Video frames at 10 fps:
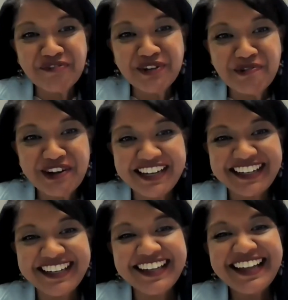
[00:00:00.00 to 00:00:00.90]

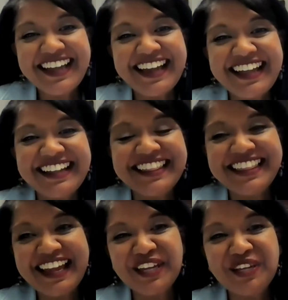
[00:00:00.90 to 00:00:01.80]
everyone. And
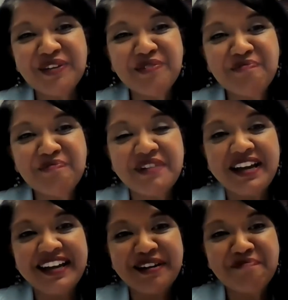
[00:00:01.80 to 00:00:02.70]
thank you,
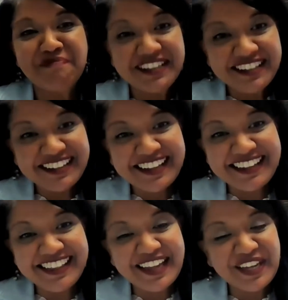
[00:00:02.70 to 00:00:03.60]
Bill,
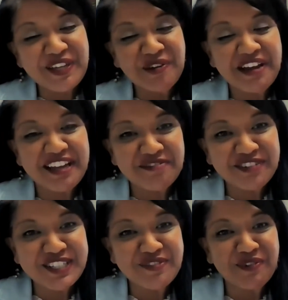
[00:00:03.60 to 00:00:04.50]
and thank you,
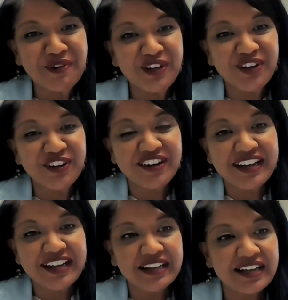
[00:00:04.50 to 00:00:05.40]
Avis, for
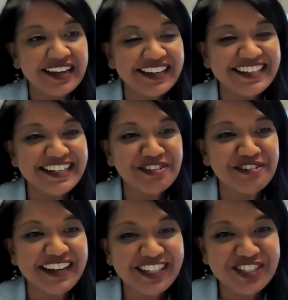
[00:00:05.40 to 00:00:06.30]
your kind
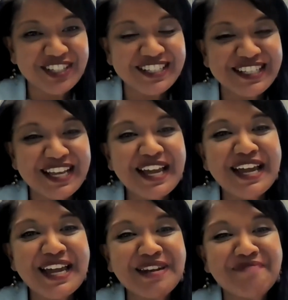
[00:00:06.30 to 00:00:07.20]
introductions.
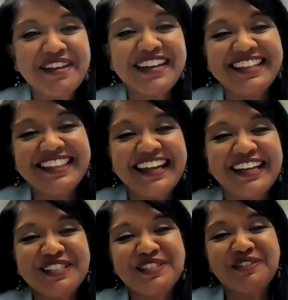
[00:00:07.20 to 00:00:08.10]
And many
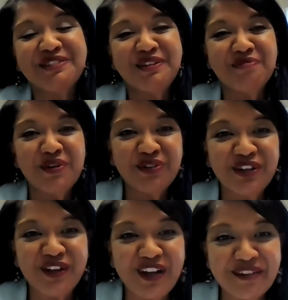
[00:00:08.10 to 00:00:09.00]
thanks to the
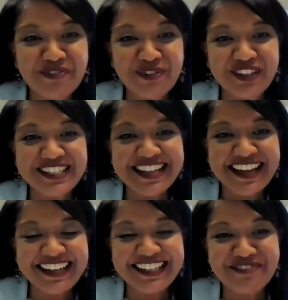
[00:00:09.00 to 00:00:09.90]
Rotary Club for this
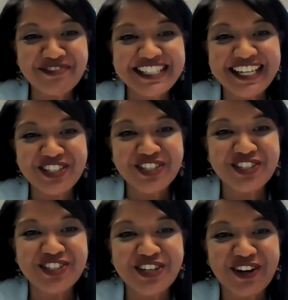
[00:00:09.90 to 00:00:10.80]
kind
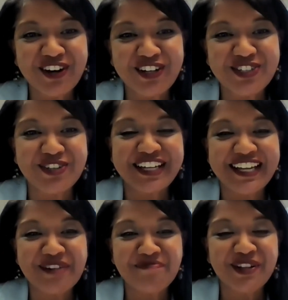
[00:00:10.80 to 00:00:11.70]
invitation to share our
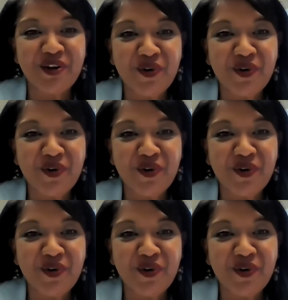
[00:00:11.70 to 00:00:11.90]
journey at Bill